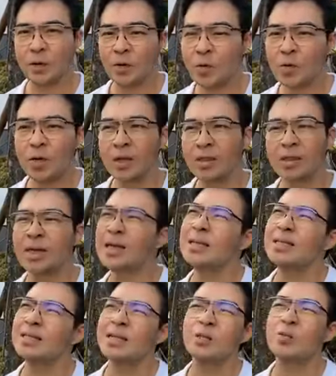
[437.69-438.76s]
Do
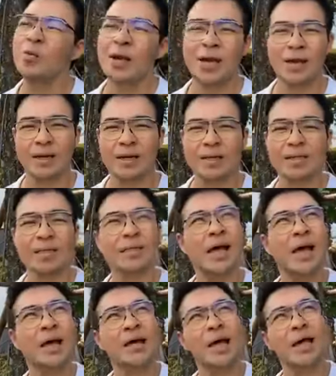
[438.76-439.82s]
nothing, just wait and
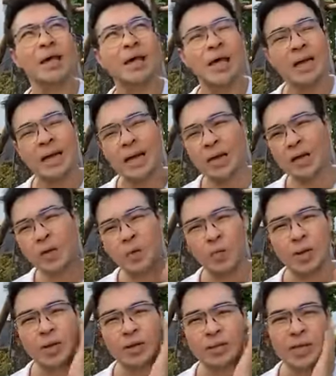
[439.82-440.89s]
stand. Let the
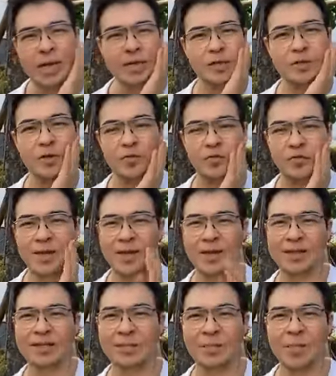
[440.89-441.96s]
wind touch your
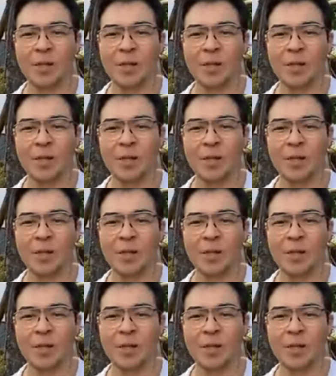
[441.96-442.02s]
face.